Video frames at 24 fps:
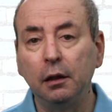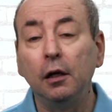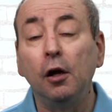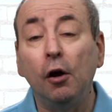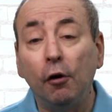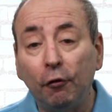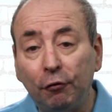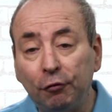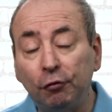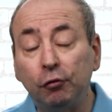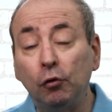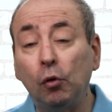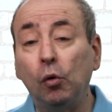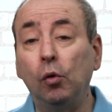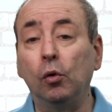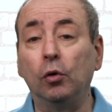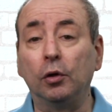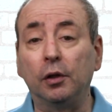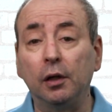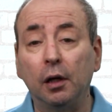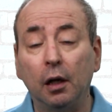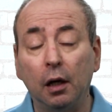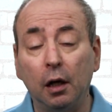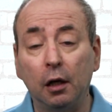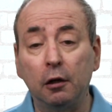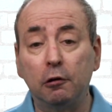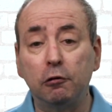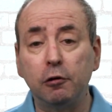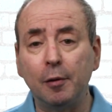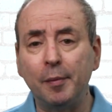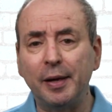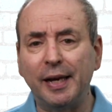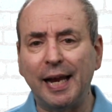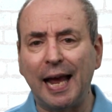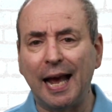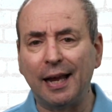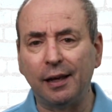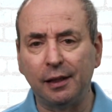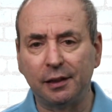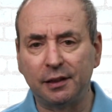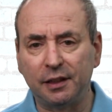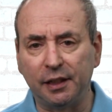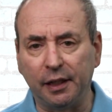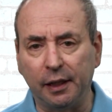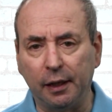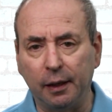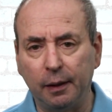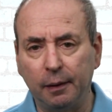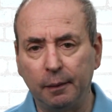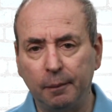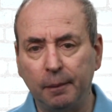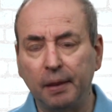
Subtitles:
fraud and criminality,